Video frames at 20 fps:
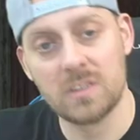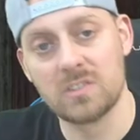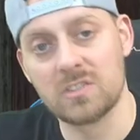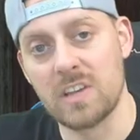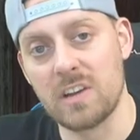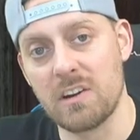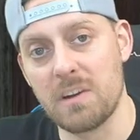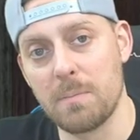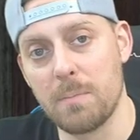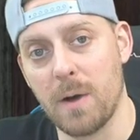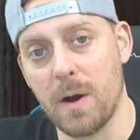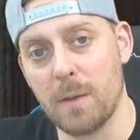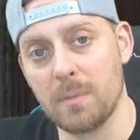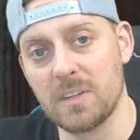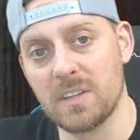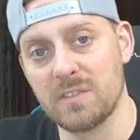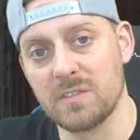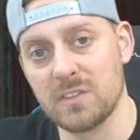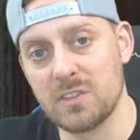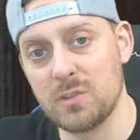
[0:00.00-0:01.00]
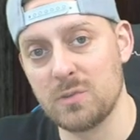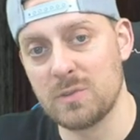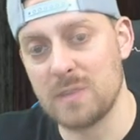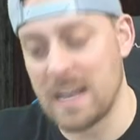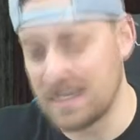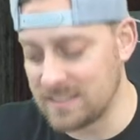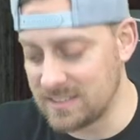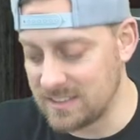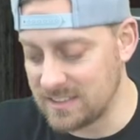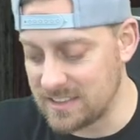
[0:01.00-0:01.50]
Scary pumpkin for two
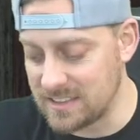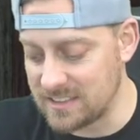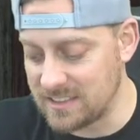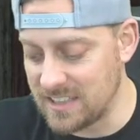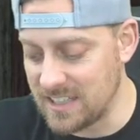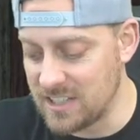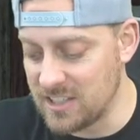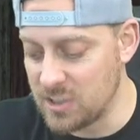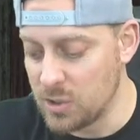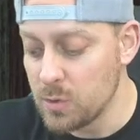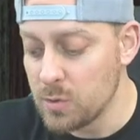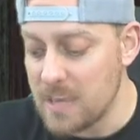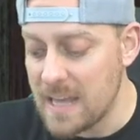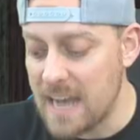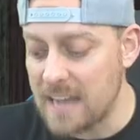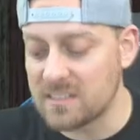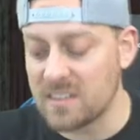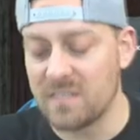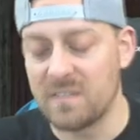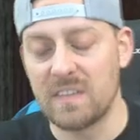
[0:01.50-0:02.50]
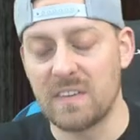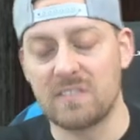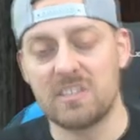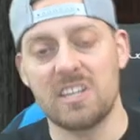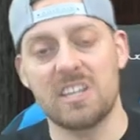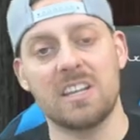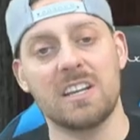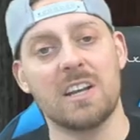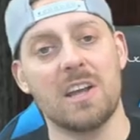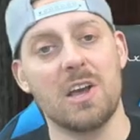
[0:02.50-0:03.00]
thousand sixteen and two thousand
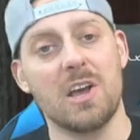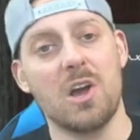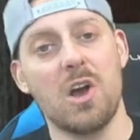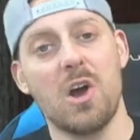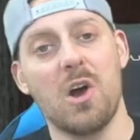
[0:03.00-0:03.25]
fifteen.